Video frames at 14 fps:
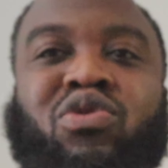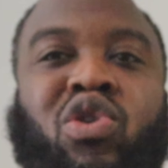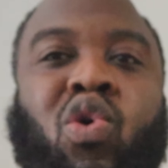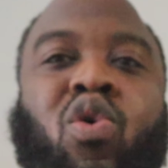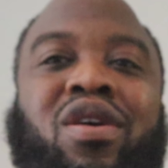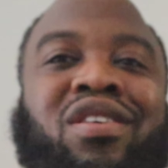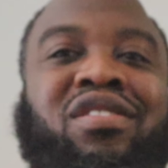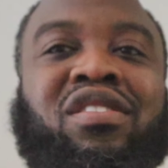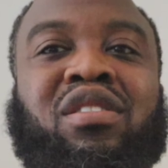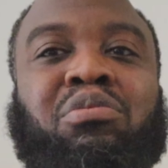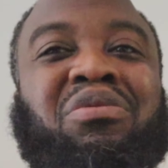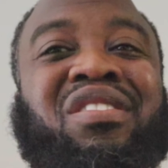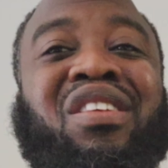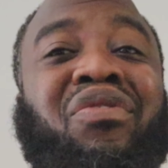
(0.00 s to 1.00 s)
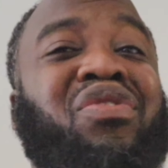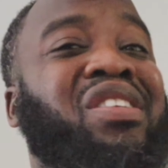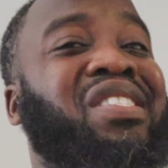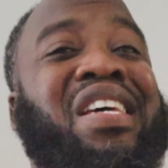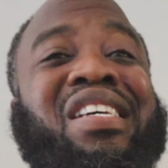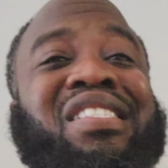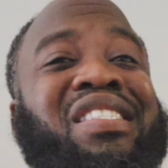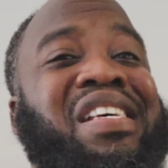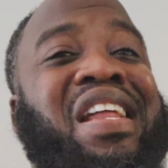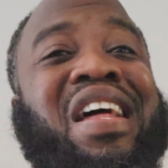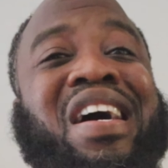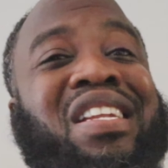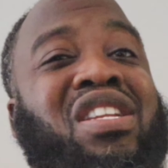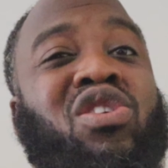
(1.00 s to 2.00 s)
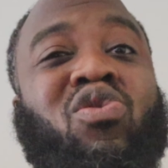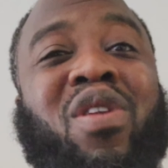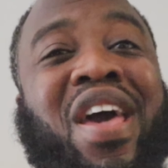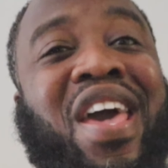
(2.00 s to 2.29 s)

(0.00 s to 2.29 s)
it requires a specific taste that I don't